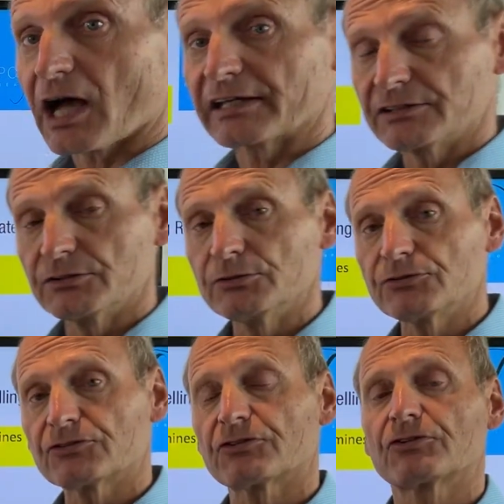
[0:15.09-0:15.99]
I
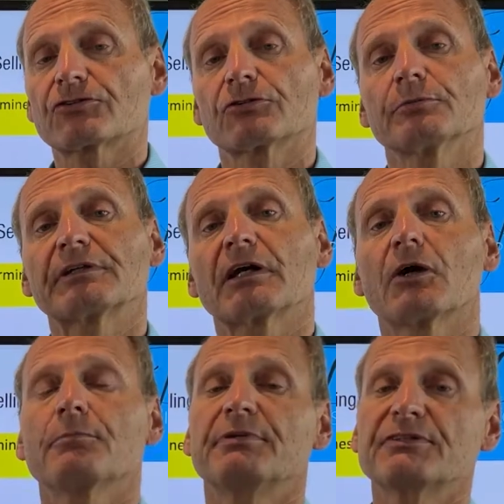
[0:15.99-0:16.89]
use to determine
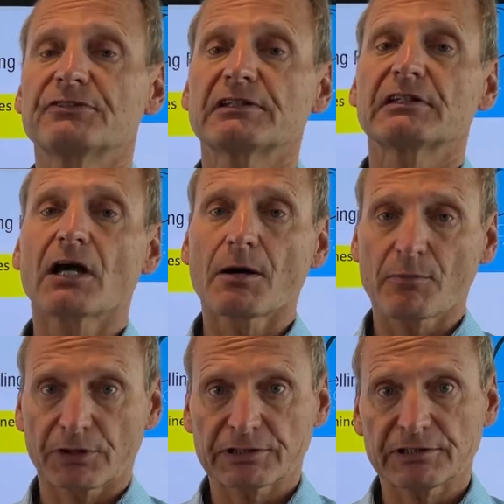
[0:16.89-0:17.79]
how busy a
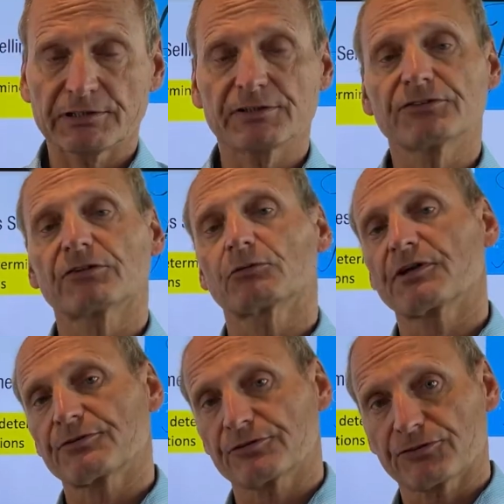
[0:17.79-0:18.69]
market is and
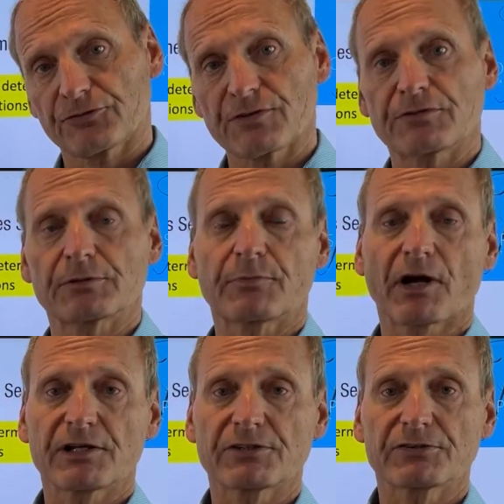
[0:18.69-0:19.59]
whether it's favoring
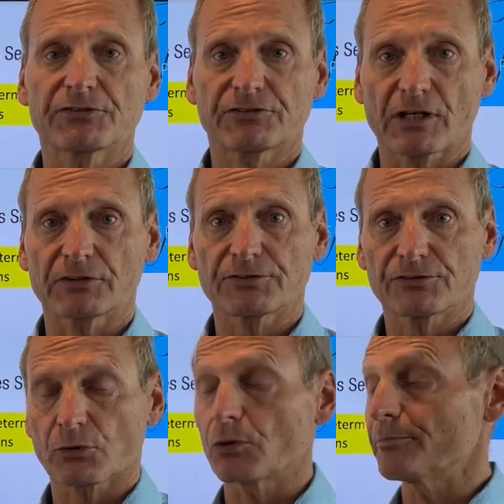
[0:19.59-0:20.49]
buyers,
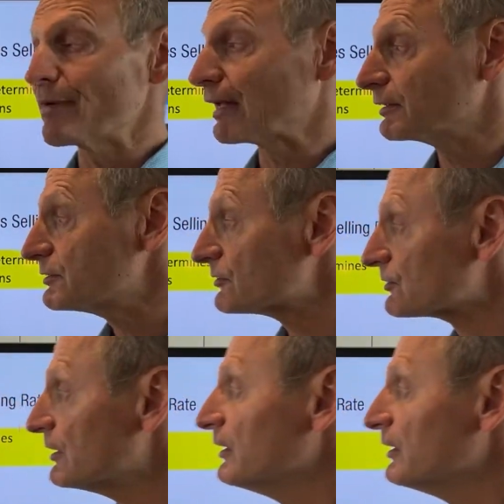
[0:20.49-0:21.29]
sellers, or balanced